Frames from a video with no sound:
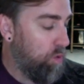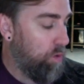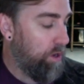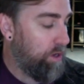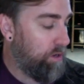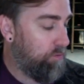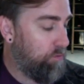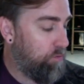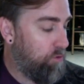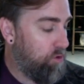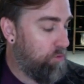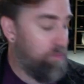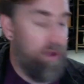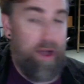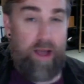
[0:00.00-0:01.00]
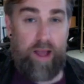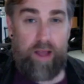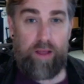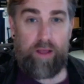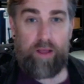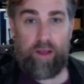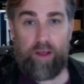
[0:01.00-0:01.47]
waiting for my,
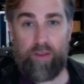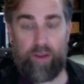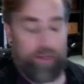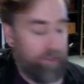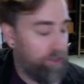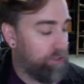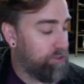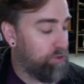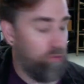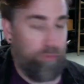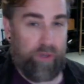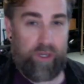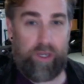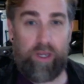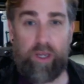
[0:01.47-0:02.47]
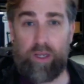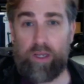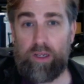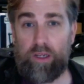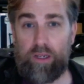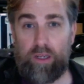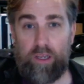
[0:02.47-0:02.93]
and then it goes to a B.
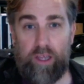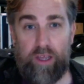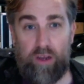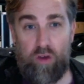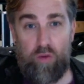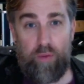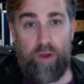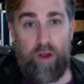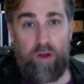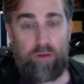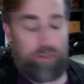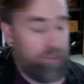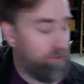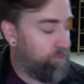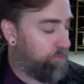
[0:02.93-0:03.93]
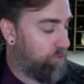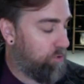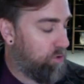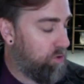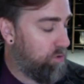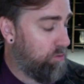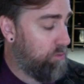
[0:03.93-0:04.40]
Little bones to
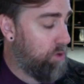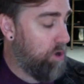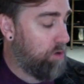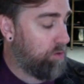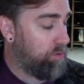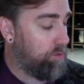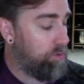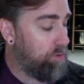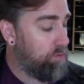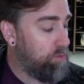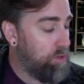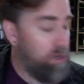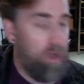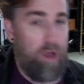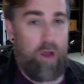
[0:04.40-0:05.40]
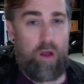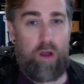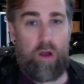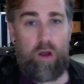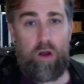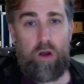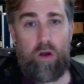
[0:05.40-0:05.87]
form, oh
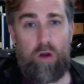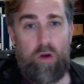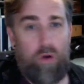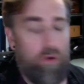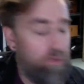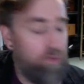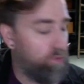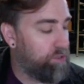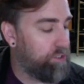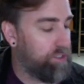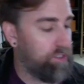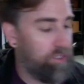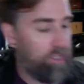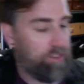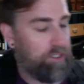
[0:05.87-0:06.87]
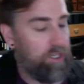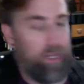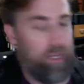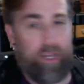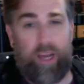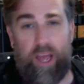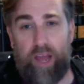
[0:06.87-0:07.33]
no, that's like
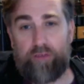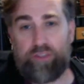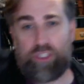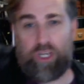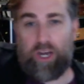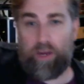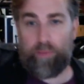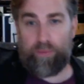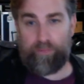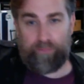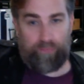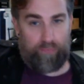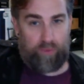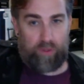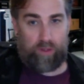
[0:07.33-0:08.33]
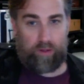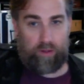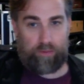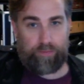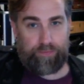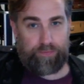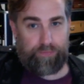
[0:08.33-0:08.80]
an F sharp.
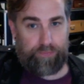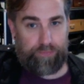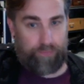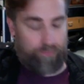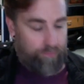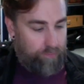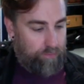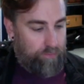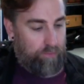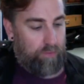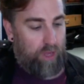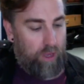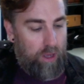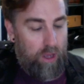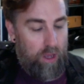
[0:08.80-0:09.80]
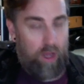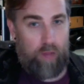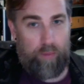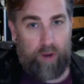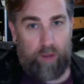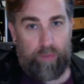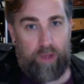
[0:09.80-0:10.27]
But
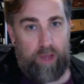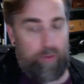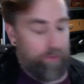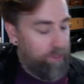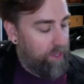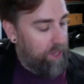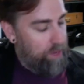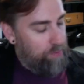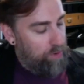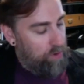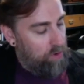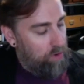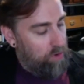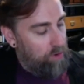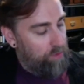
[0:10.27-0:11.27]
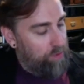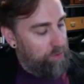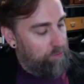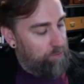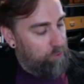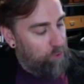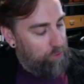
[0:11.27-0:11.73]
I play it with the capo on the
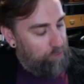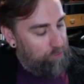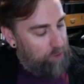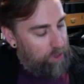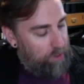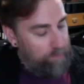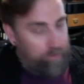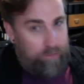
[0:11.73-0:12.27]
4th fret